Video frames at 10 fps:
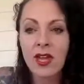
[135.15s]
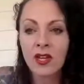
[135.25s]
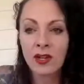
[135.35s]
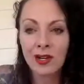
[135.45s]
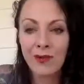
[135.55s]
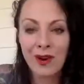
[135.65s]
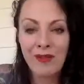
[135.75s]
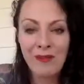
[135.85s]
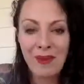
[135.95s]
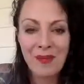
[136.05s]
you're going to want to
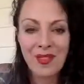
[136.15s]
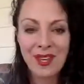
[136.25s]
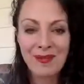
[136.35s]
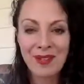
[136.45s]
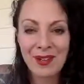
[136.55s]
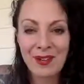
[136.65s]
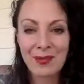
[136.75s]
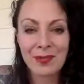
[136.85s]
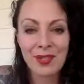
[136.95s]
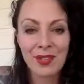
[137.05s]
remember the name of the
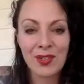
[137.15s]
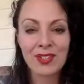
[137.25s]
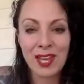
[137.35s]
group so that you can